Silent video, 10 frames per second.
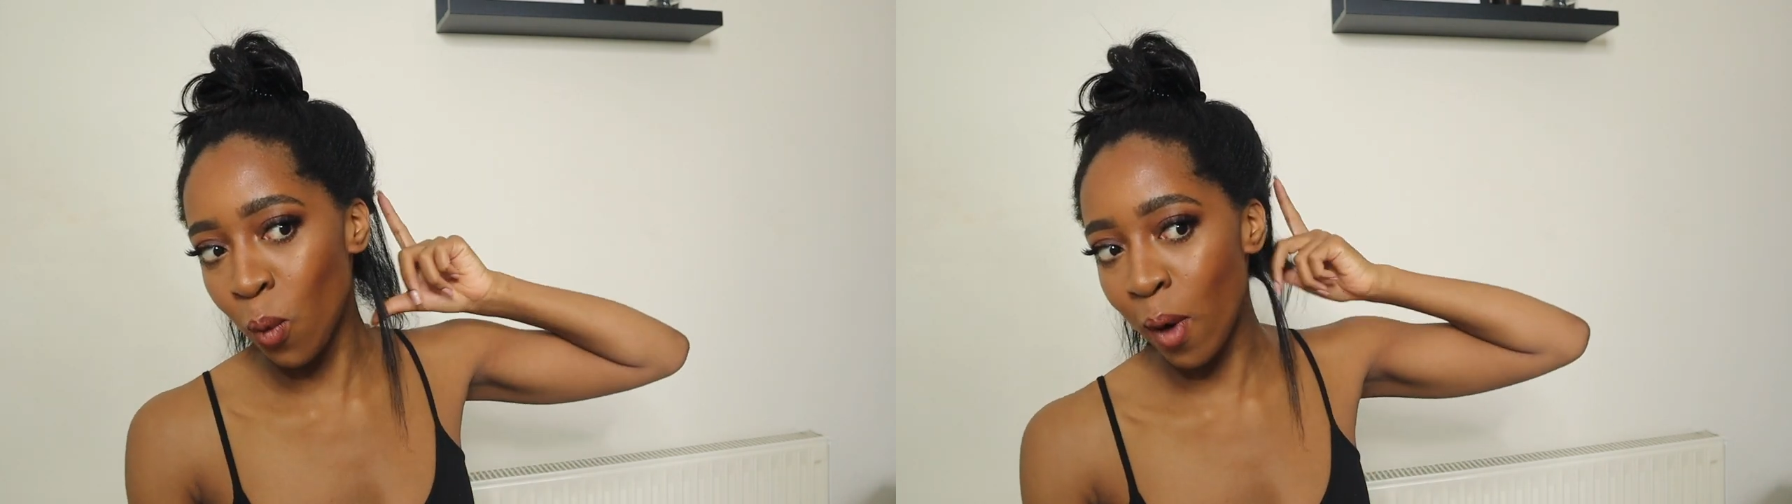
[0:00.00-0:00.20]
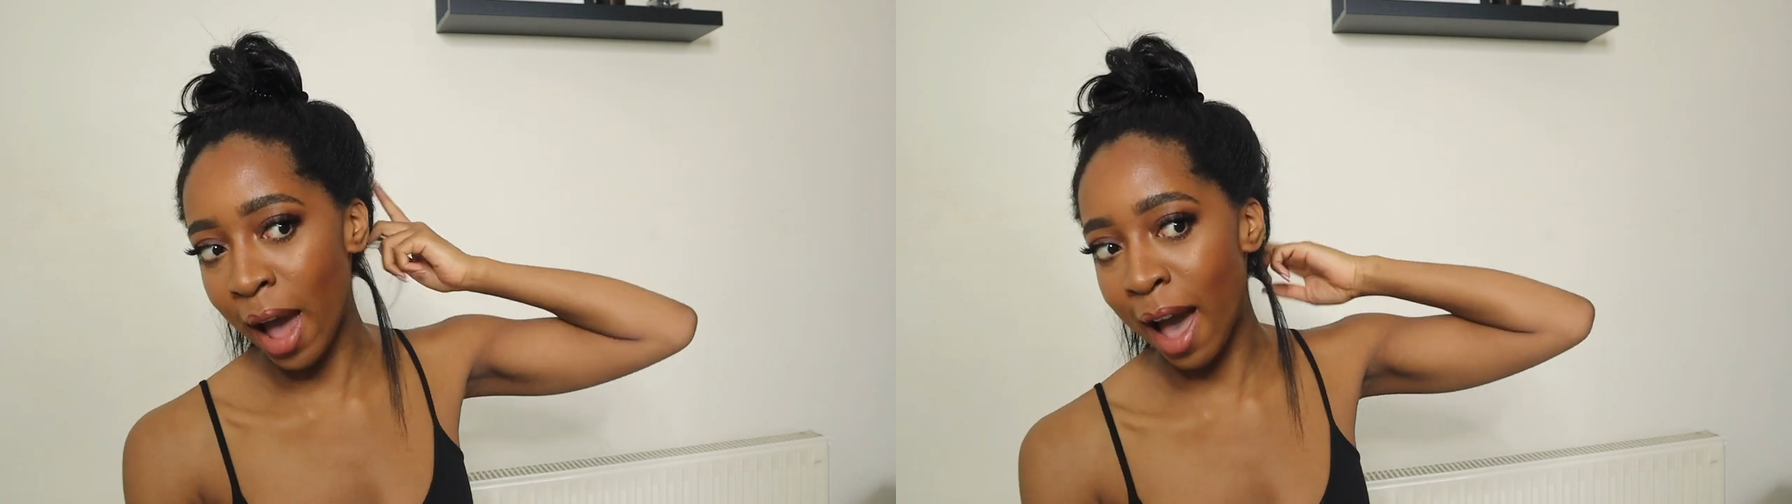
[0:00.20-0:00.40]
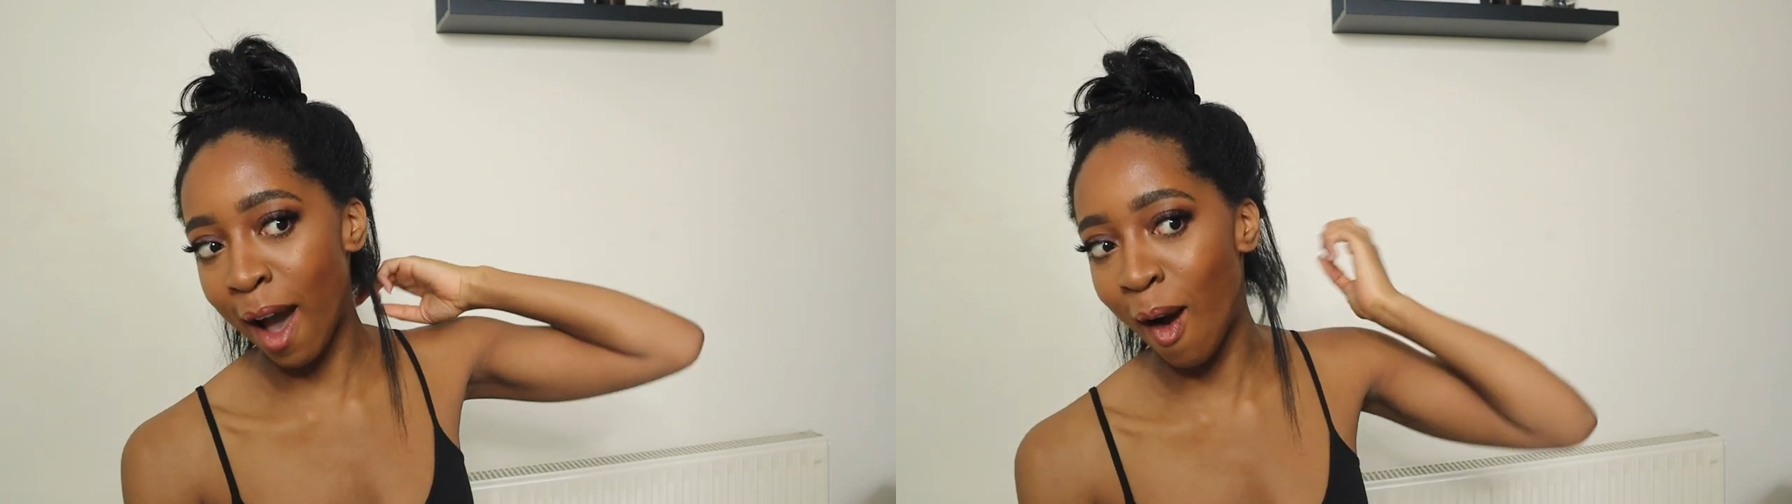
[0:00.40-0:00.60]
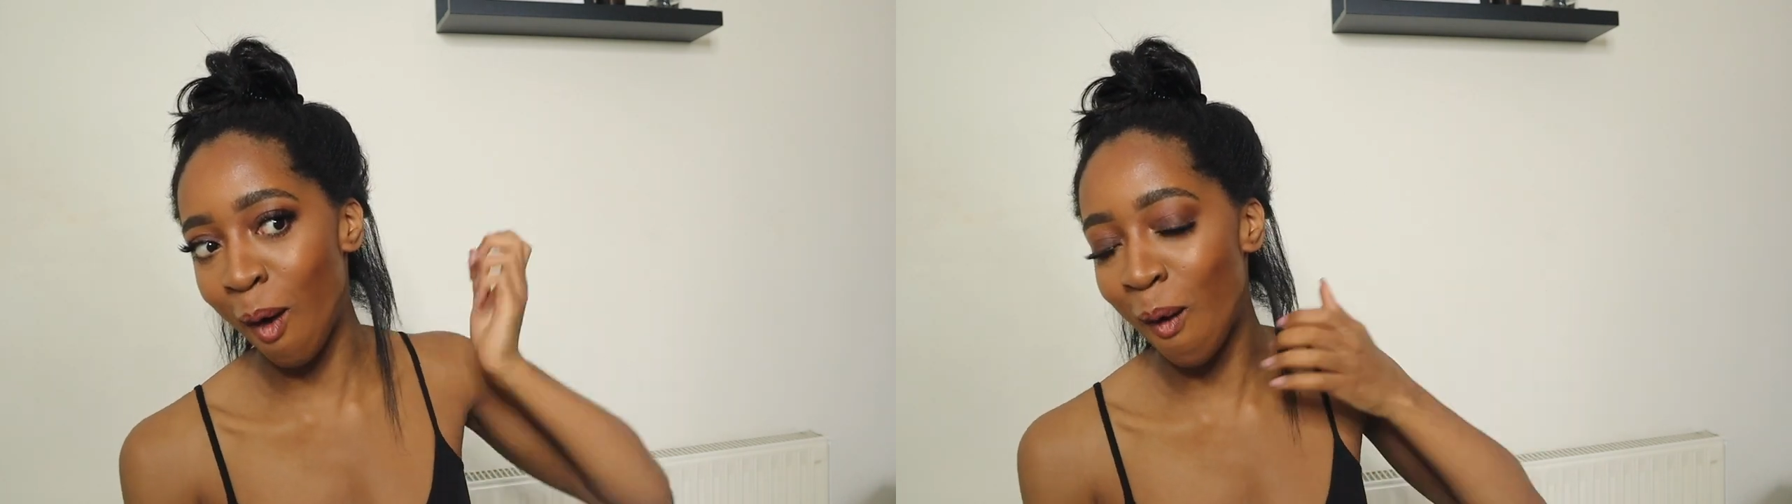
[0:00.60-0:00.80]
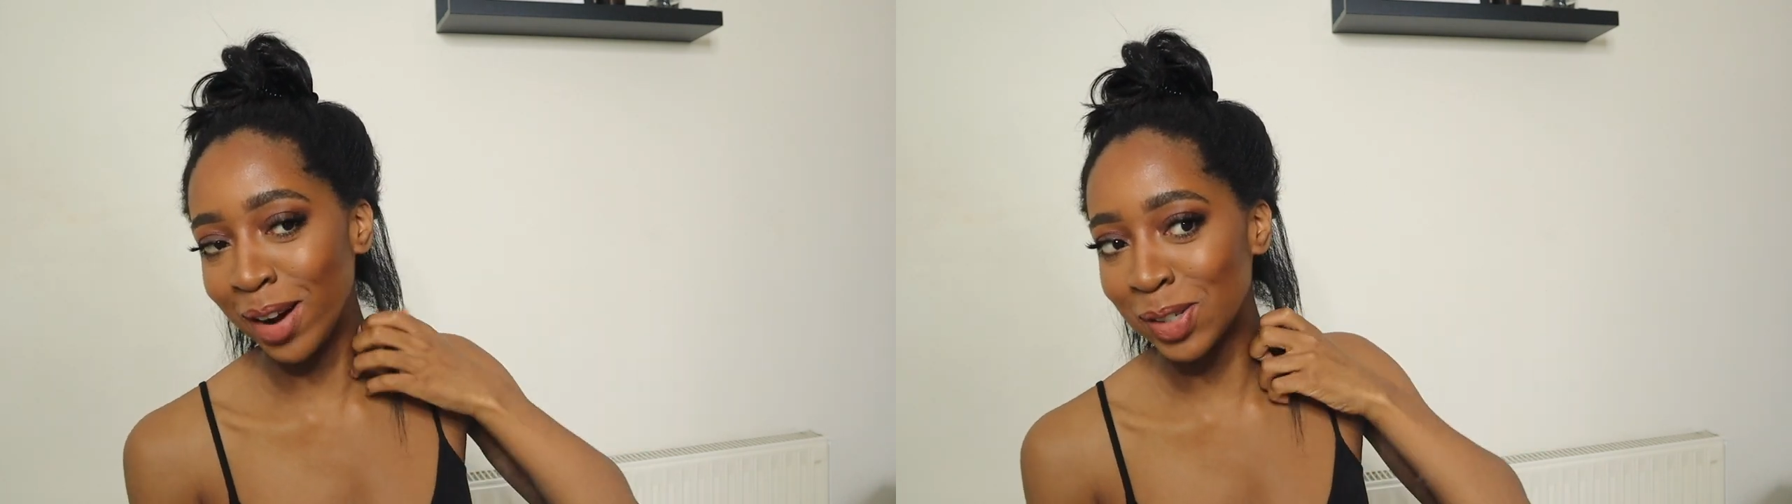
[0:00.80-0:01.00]

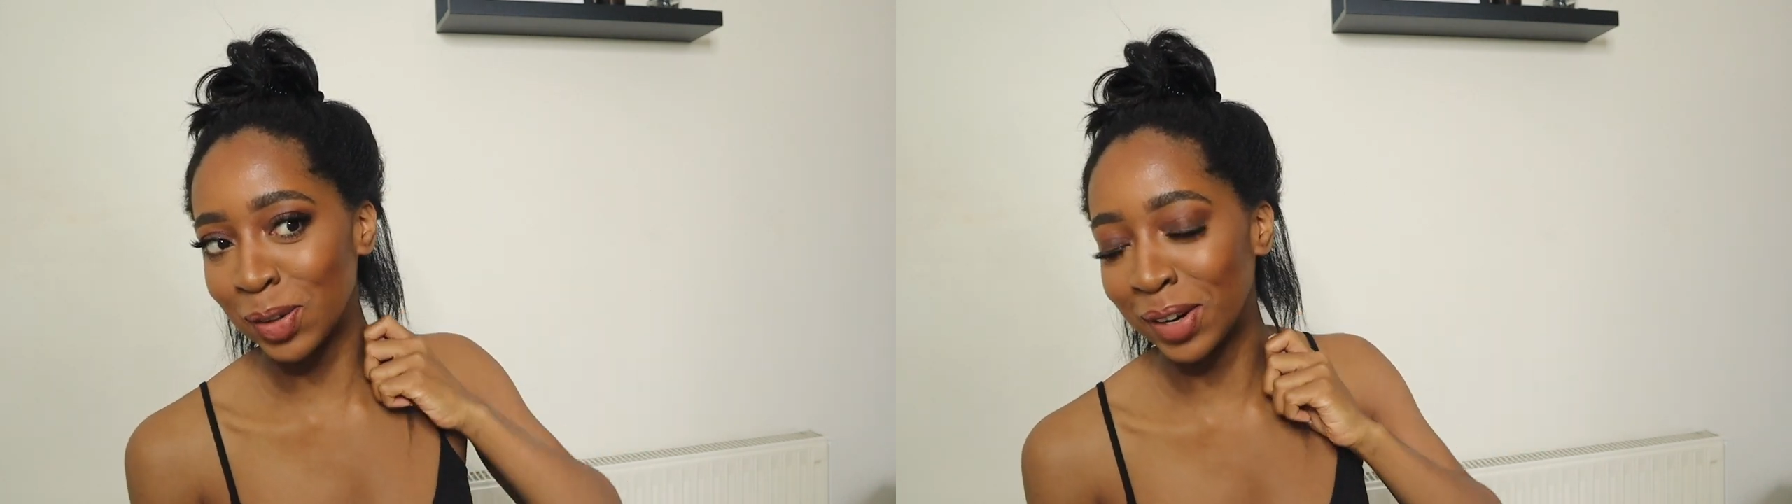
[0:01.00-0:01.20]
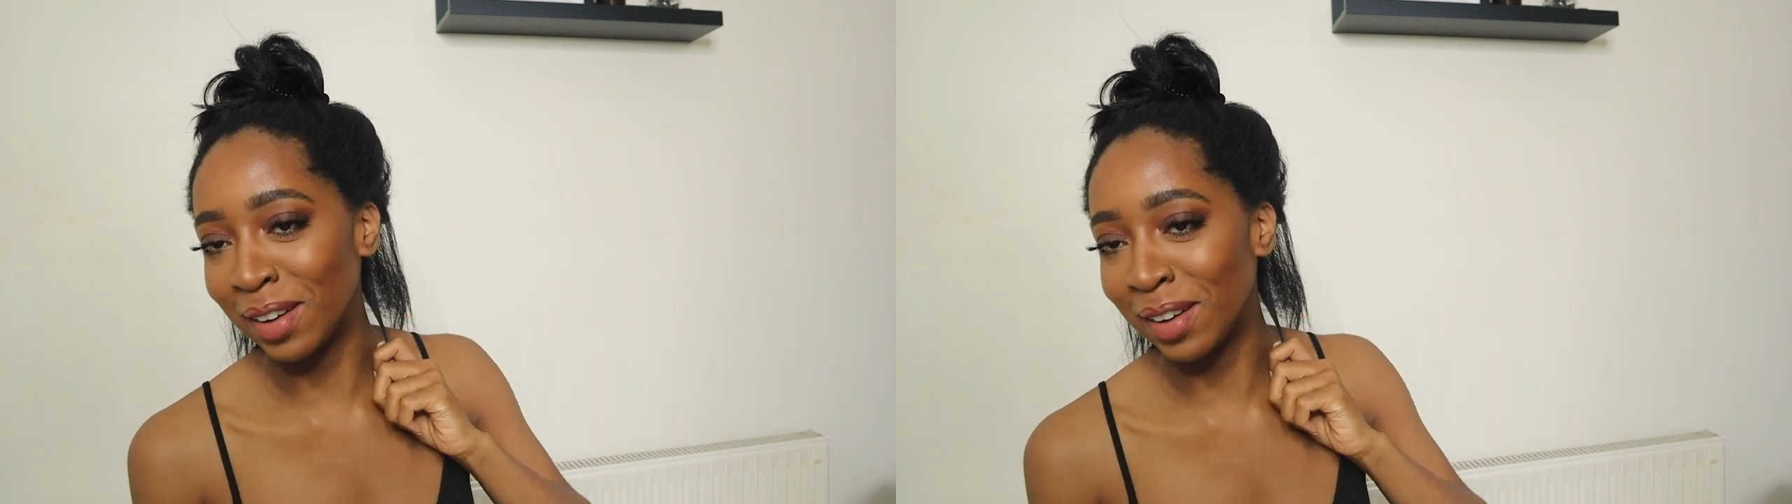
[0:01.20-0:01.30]
wow. Sorry,